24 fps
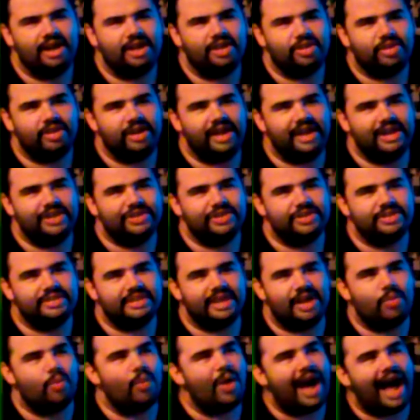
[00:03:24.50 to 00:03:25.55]
creations.
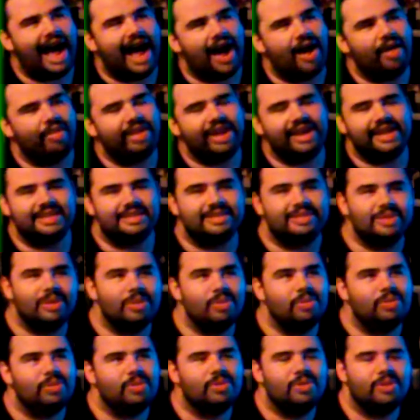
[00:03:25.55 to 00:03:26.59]
Like, wow, that is
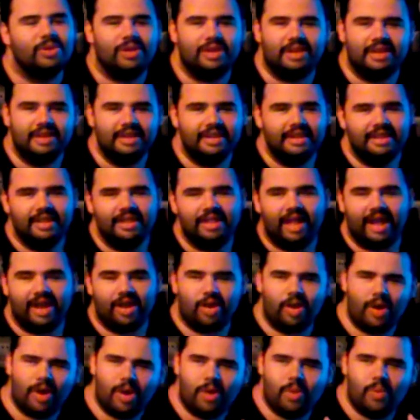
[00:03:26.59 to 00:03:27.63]
so cool. Like,
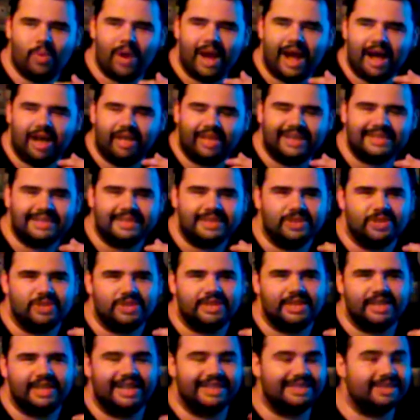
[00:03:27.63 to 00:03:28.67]
oh wow, that's
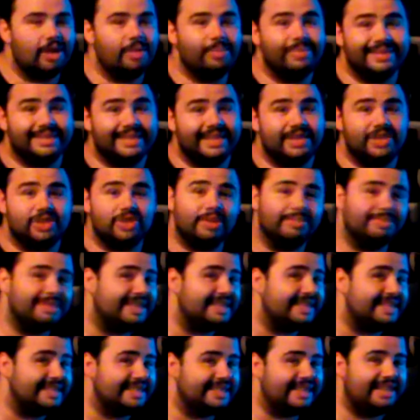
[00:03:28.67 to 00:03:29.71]
interesting. It's almost like a trip to
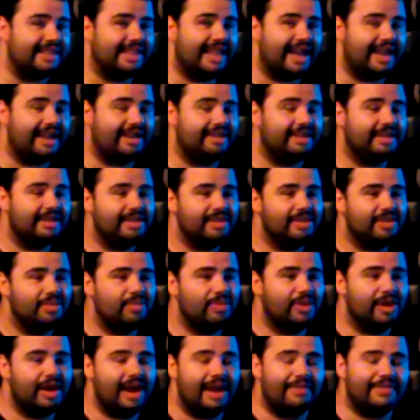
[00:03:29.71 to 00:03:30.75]
Disneyland,
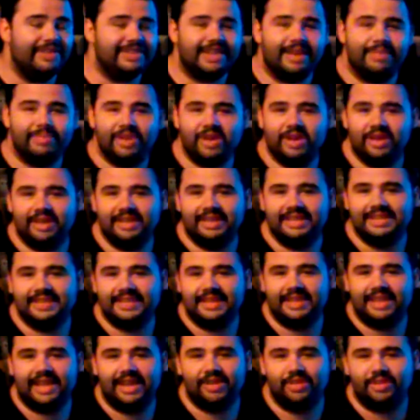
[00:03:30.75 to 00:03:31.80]
where every time you go to
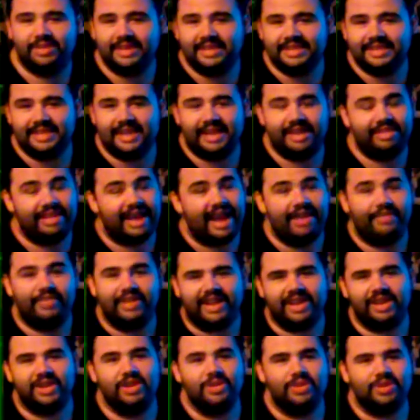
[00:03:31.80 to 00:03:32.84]
Disneyland or Disney and they have
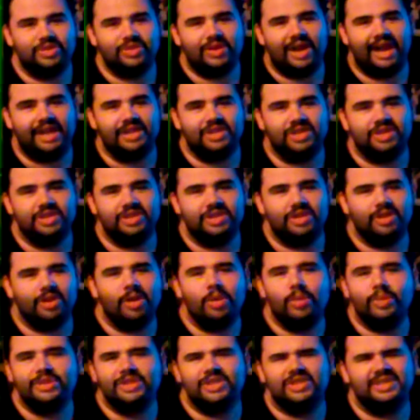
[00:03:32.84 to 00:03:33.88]
like a new attraction, you're
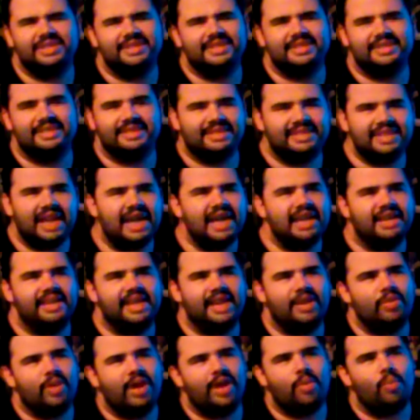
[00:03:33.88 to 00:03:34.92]
always just stunned
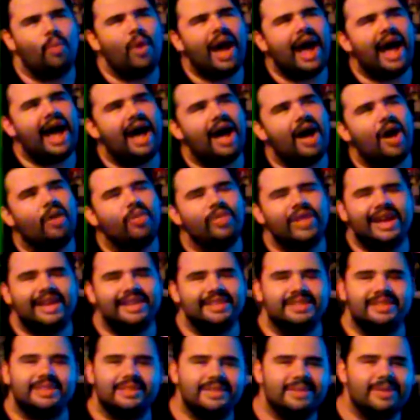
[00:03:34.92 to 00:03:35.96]
at like, wow, that
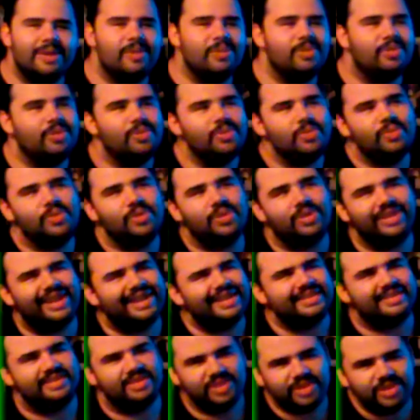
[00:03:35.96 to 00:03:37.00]
is so cool, that
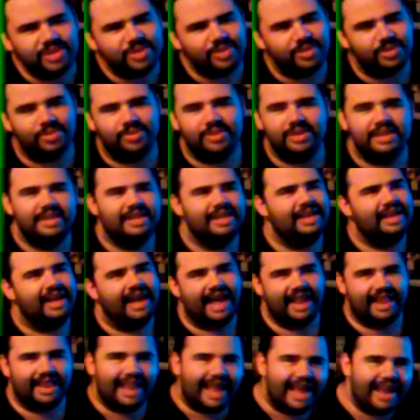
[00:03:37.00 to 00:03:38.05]
is new,
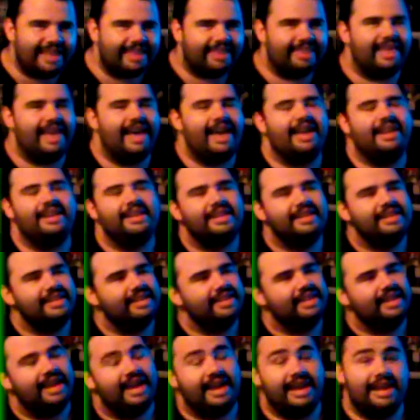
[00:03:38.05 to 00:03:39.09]
I like that.
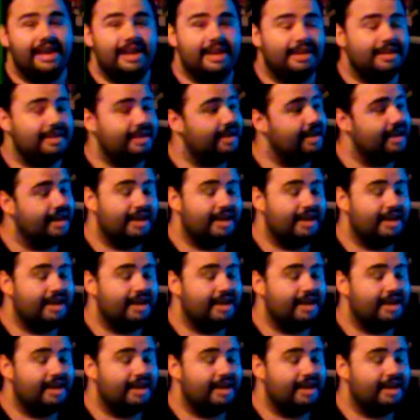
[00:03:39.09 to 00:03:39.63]
And